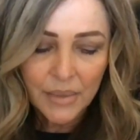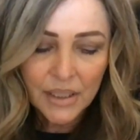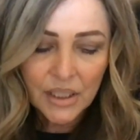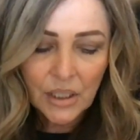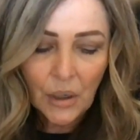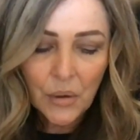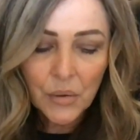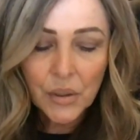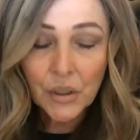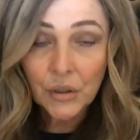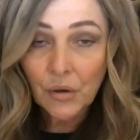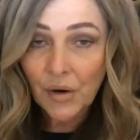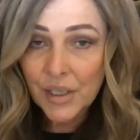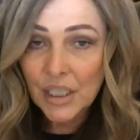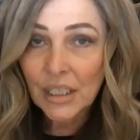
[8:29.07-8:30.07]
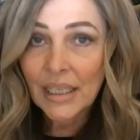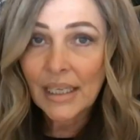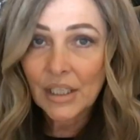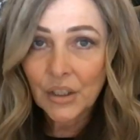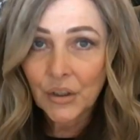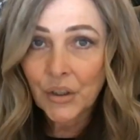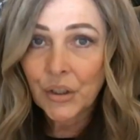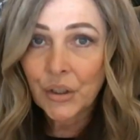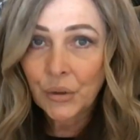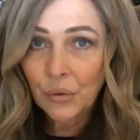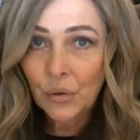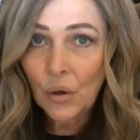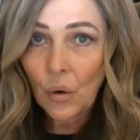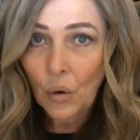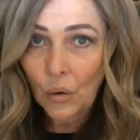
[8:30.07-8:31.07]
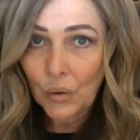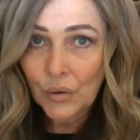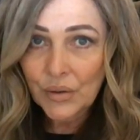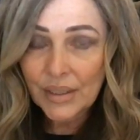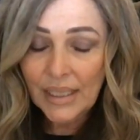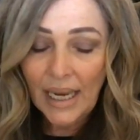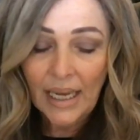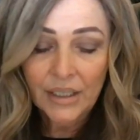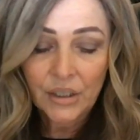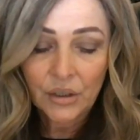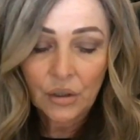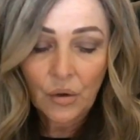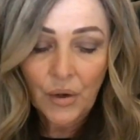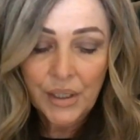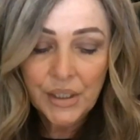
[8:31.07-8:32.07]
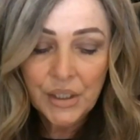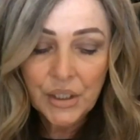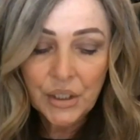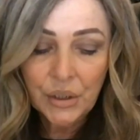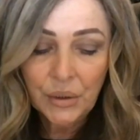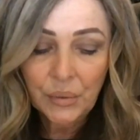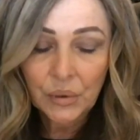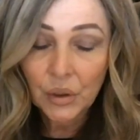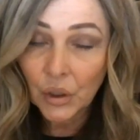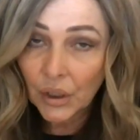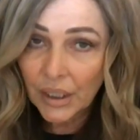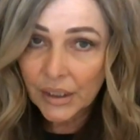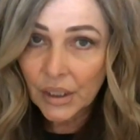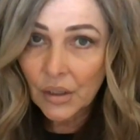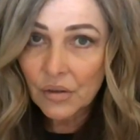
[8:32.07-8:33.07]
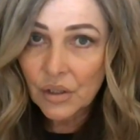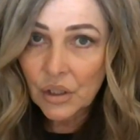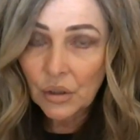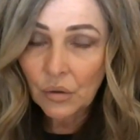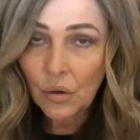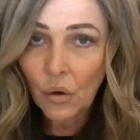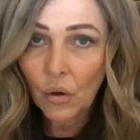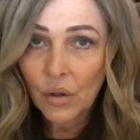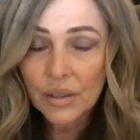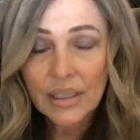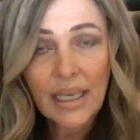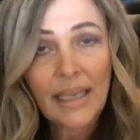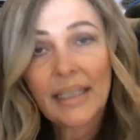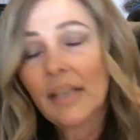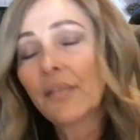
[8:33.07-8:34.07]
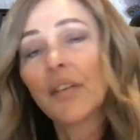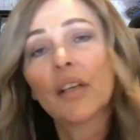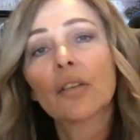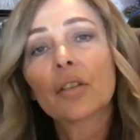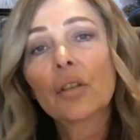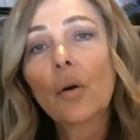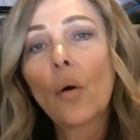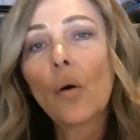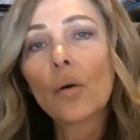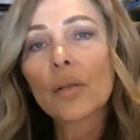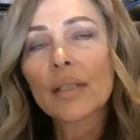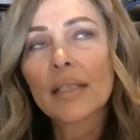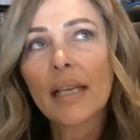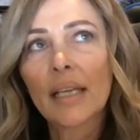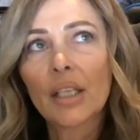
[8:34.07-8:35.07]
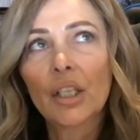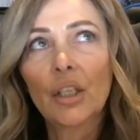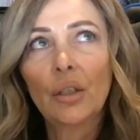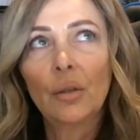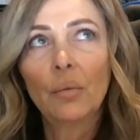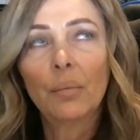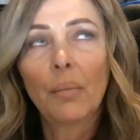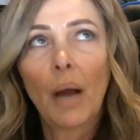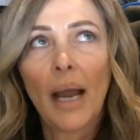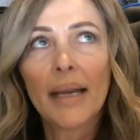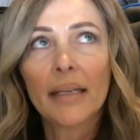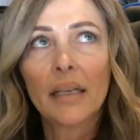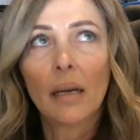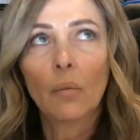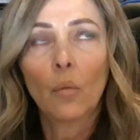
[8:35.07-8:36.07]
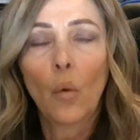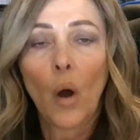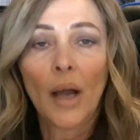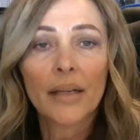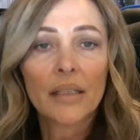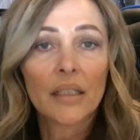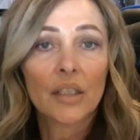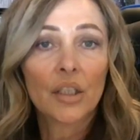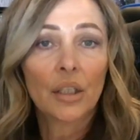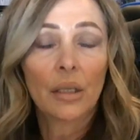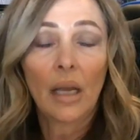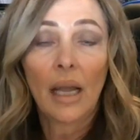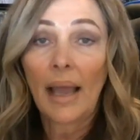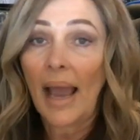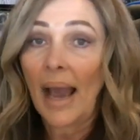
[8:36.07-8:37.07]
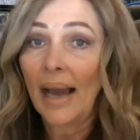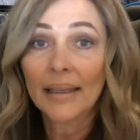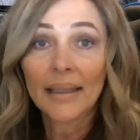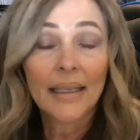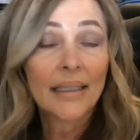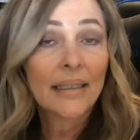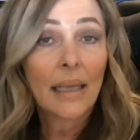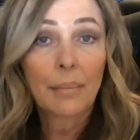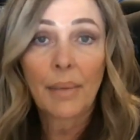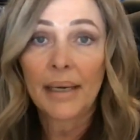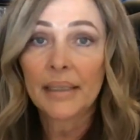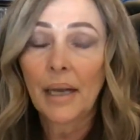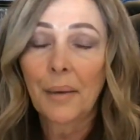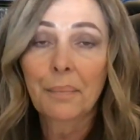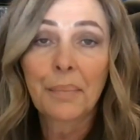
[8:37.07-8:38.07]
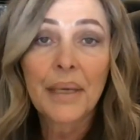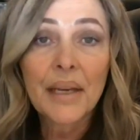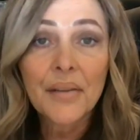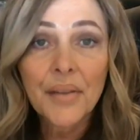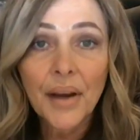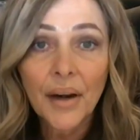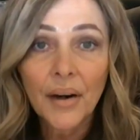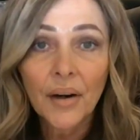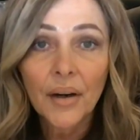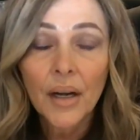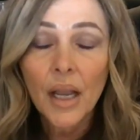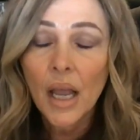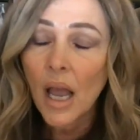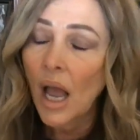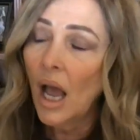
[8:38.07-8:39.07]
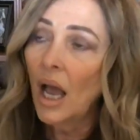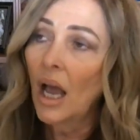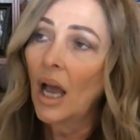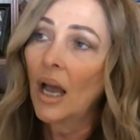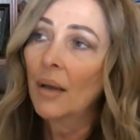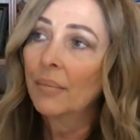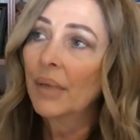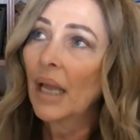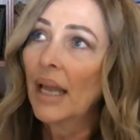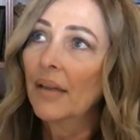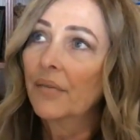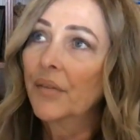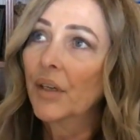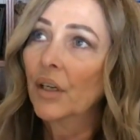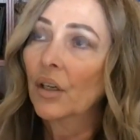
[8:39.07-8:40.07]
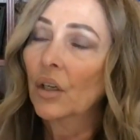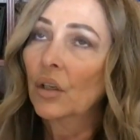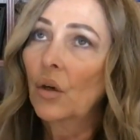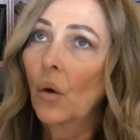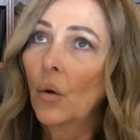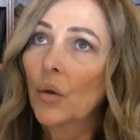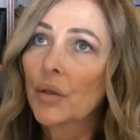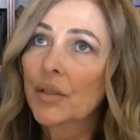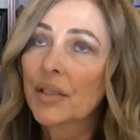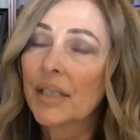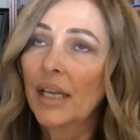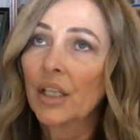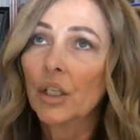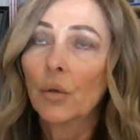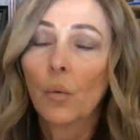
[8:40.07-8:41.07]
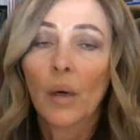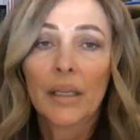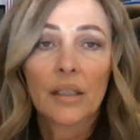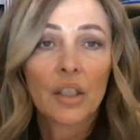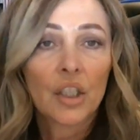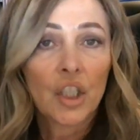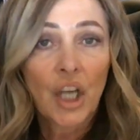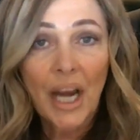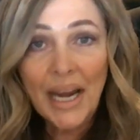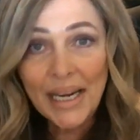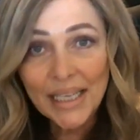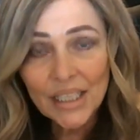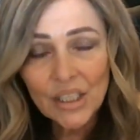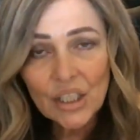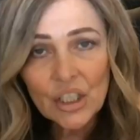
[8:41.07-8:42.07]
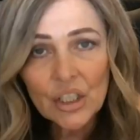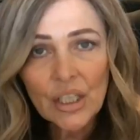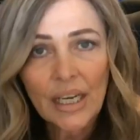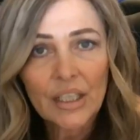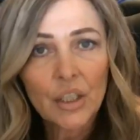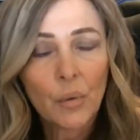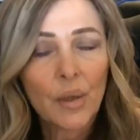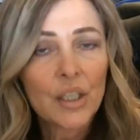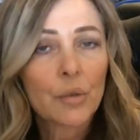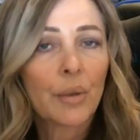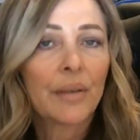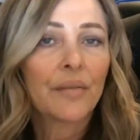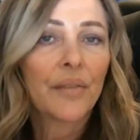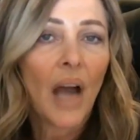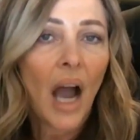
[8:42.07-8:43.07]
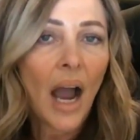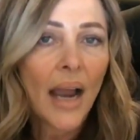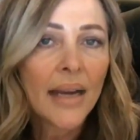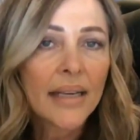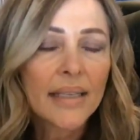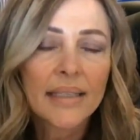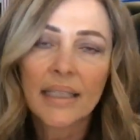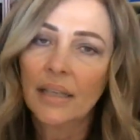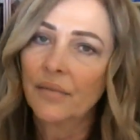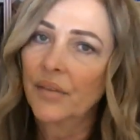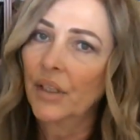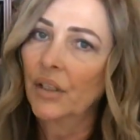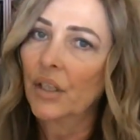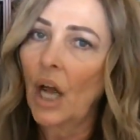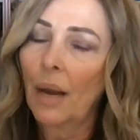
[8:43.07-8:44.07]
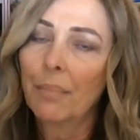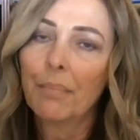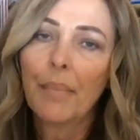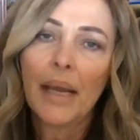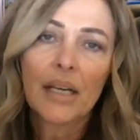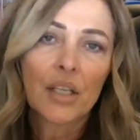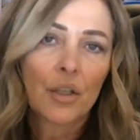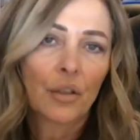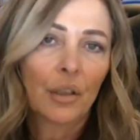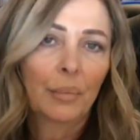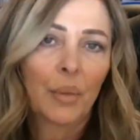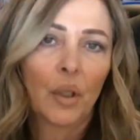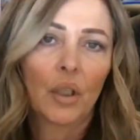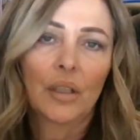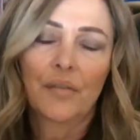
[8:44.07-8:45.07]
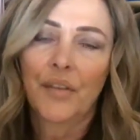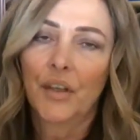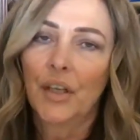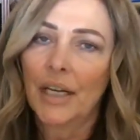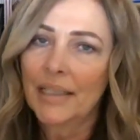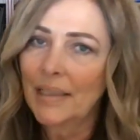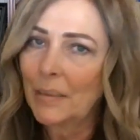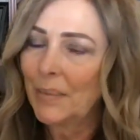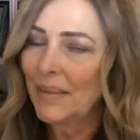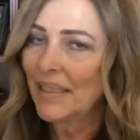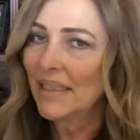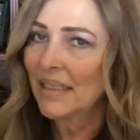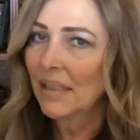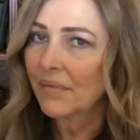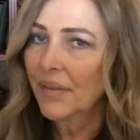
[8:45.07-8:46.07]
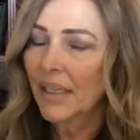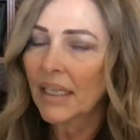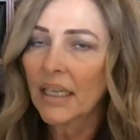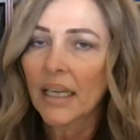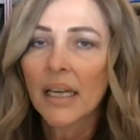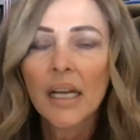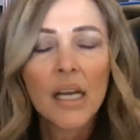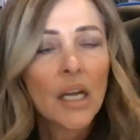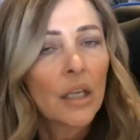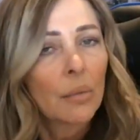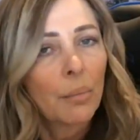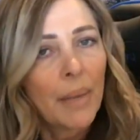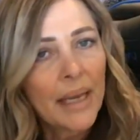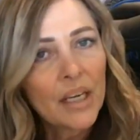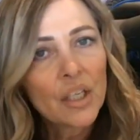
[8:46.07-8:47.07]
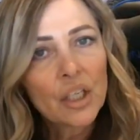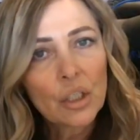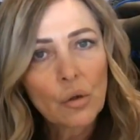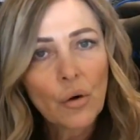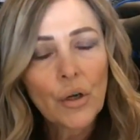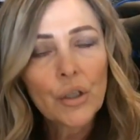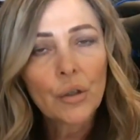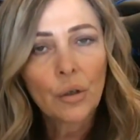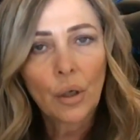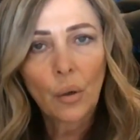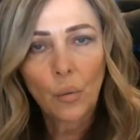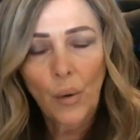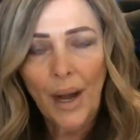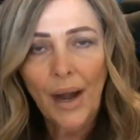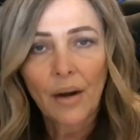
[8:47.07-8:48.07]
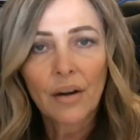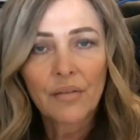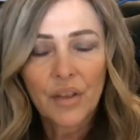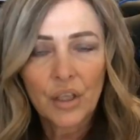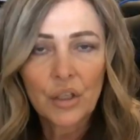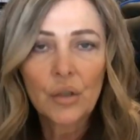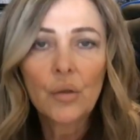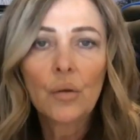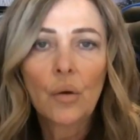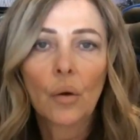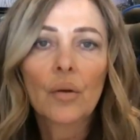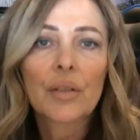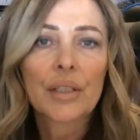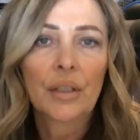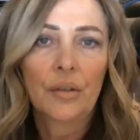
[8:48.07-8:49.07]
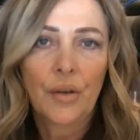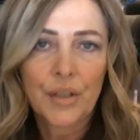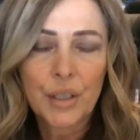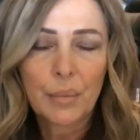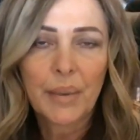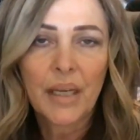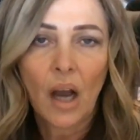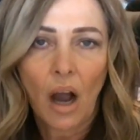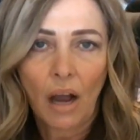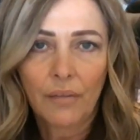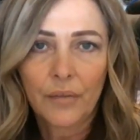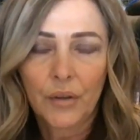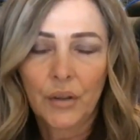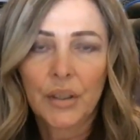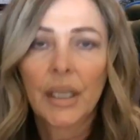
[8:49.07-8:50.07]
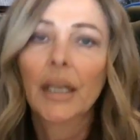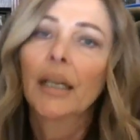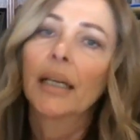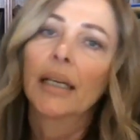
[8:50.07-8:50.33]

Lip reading: So you're going to get your new goals and you're going to look at those new goals. And if there's goals that you might want to add it that might not be there, if there are goals that you want changed and you want revised, if they're not measurable, if they're not specific, make sure you're aware of the new goals that are going to be offered